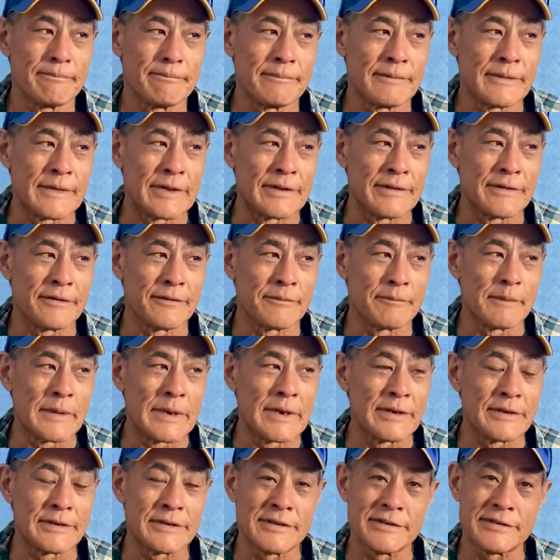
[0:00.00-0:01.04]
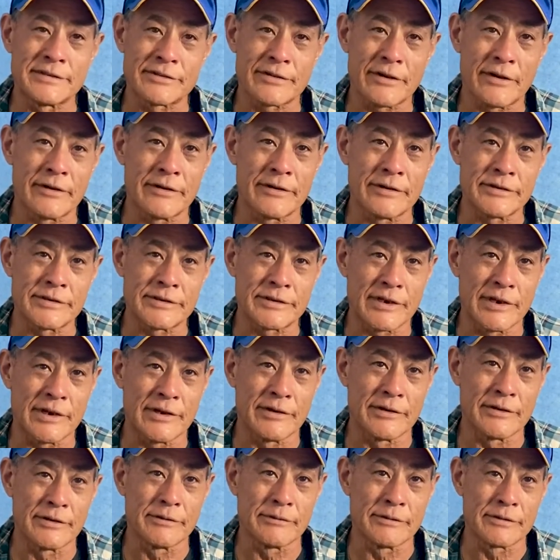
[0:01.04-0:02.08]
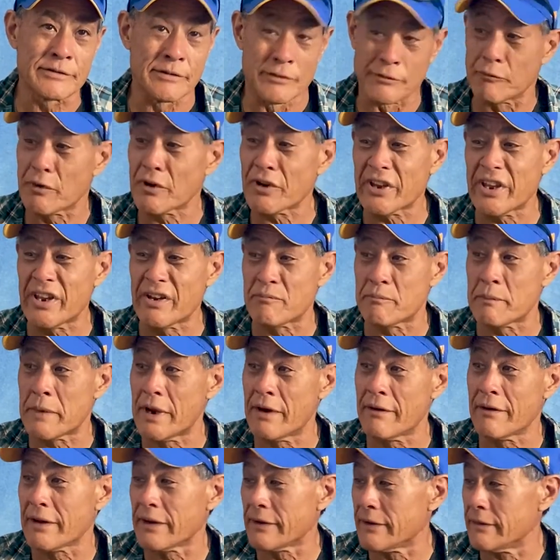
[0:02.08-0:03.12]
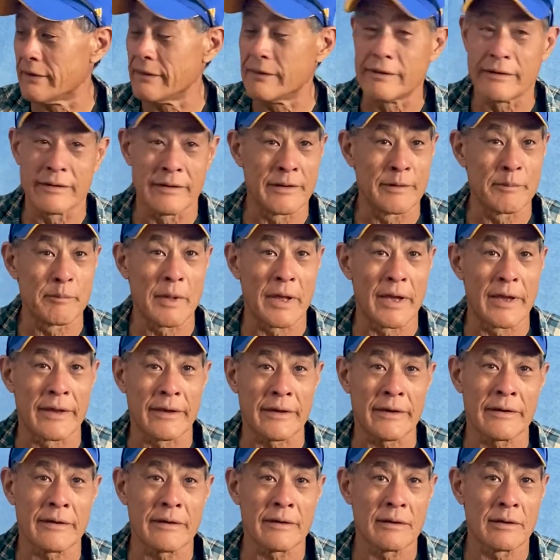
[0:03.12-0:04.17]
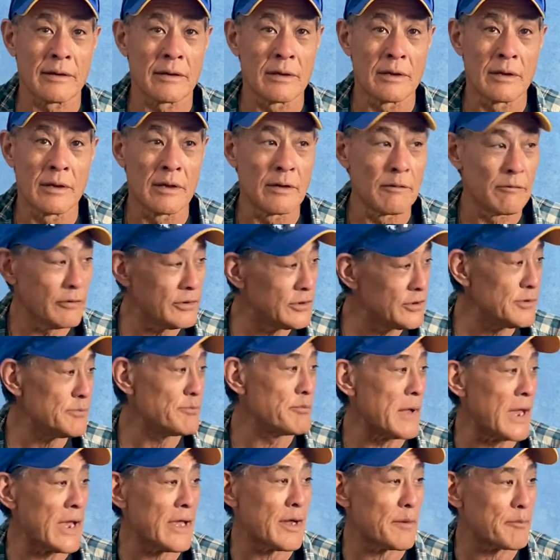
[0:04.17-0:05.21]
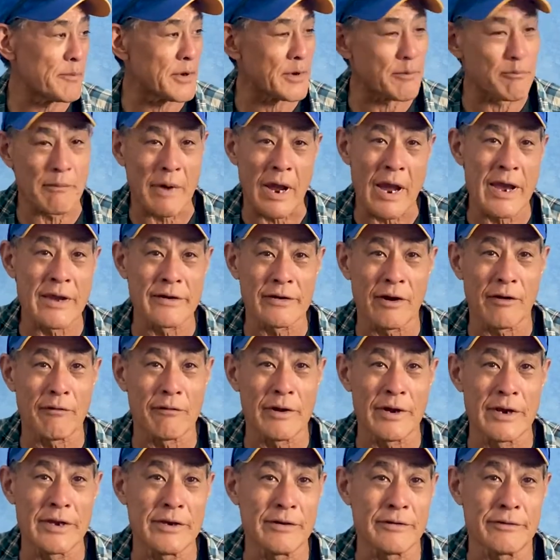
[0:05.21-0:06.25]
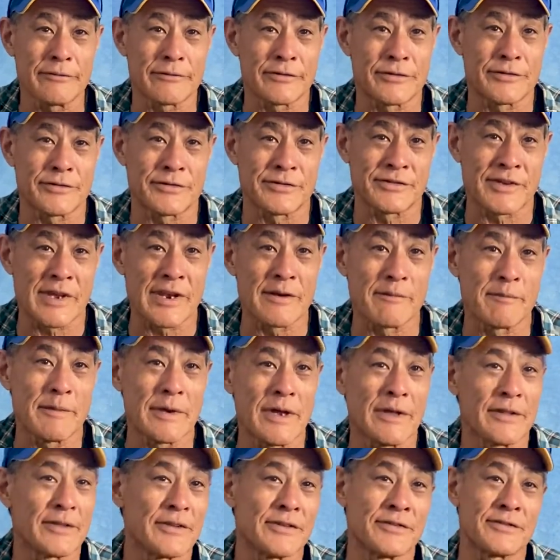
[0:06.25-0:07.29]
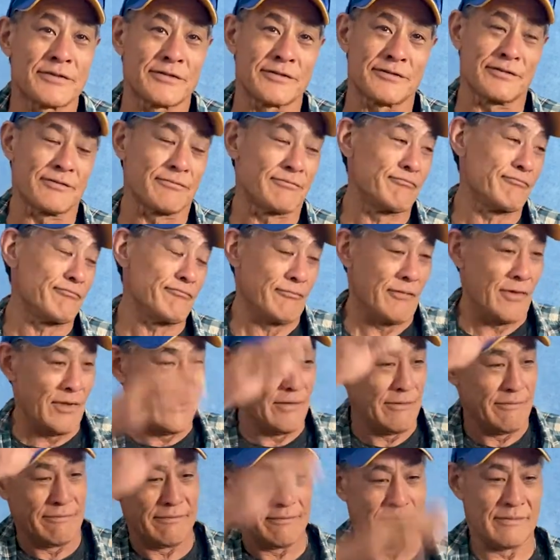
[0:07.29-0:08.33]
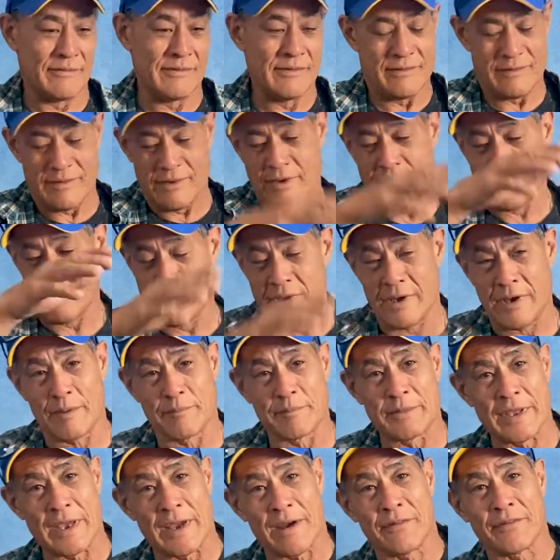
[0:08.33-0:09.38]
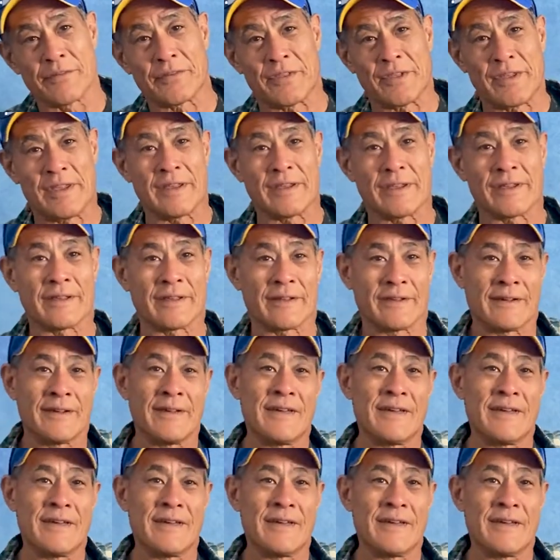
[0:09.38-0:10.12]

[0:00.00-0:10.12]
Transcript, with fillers: And then the minute she started to show, it was, "We're getting married." I'm like, "Would you make up your mind already? You're sending me on this up-down thing."